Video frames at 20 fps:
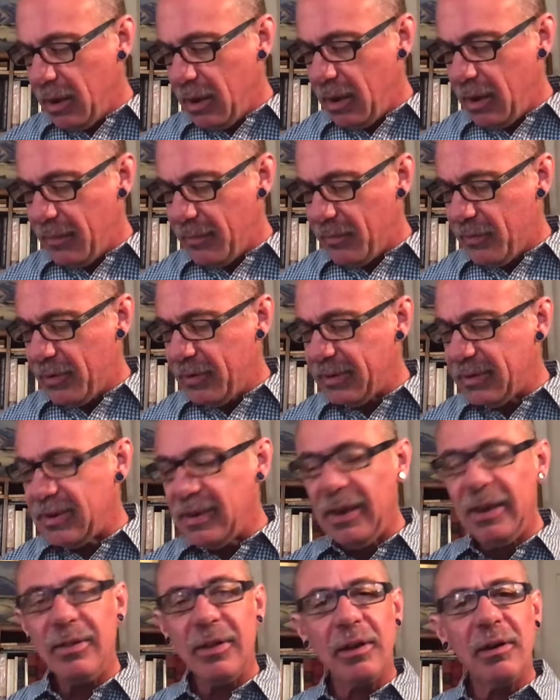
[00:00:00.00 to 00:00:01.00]
In
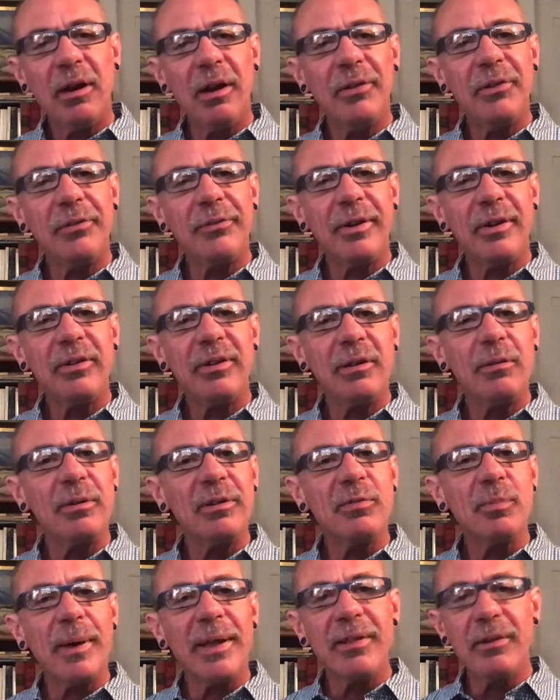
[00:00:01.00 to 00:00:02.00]
13, the controversy
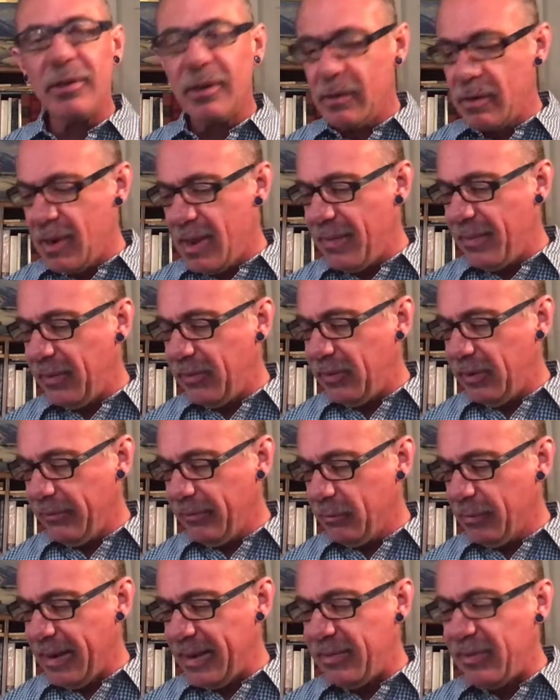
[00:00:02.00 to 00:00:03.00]
was whether or not the
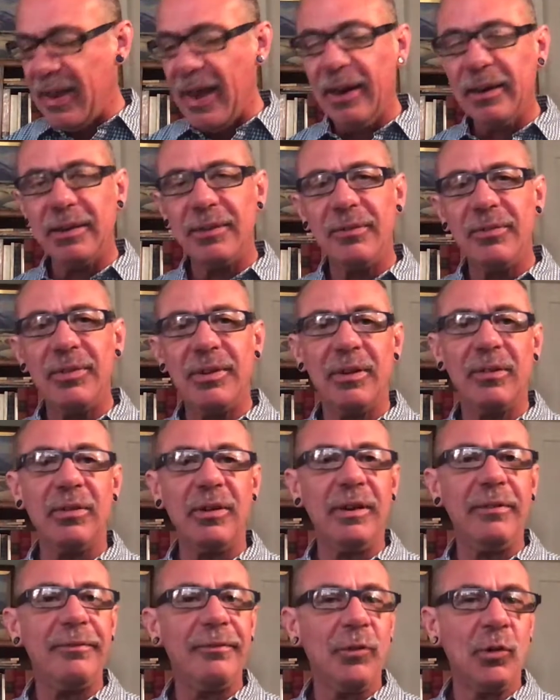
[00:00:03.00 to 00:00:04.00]
Civil Rights Act of
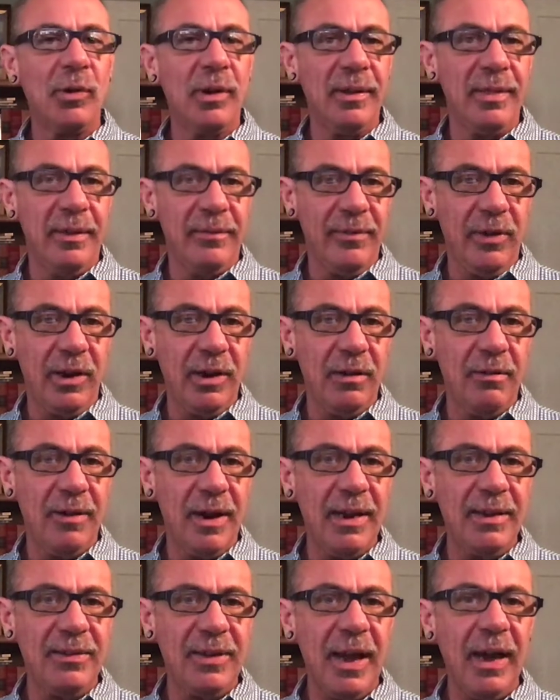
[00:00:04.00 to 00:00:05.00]
64 and the Voting
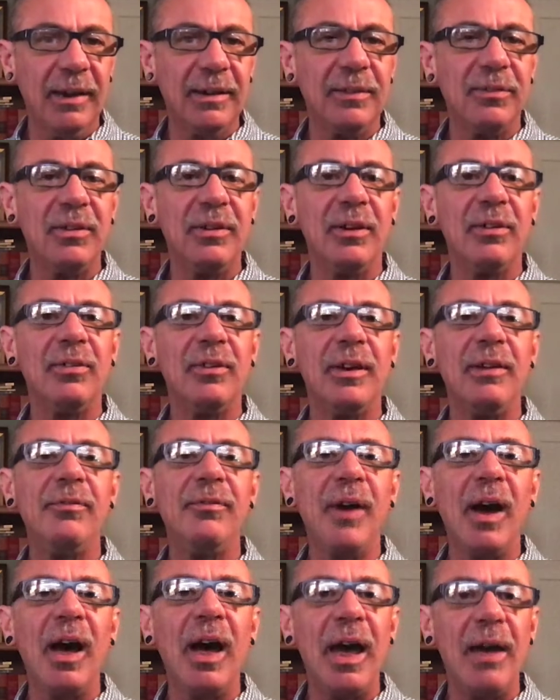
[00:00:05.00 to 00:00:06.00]
Rights Act of
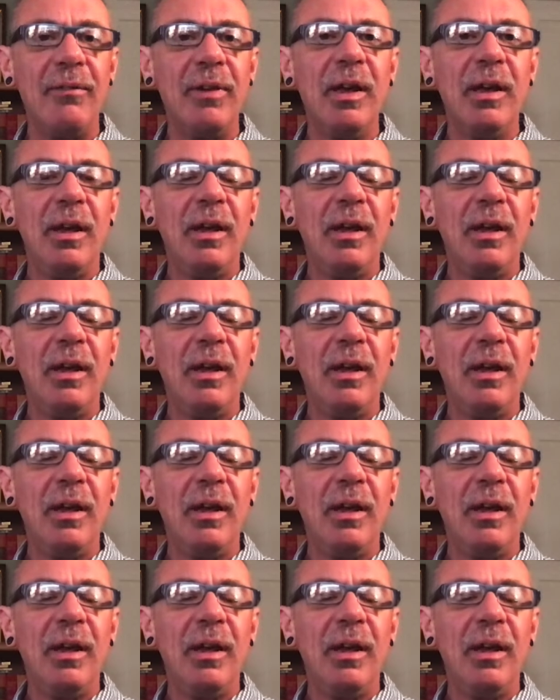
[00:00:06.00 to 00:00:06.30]
65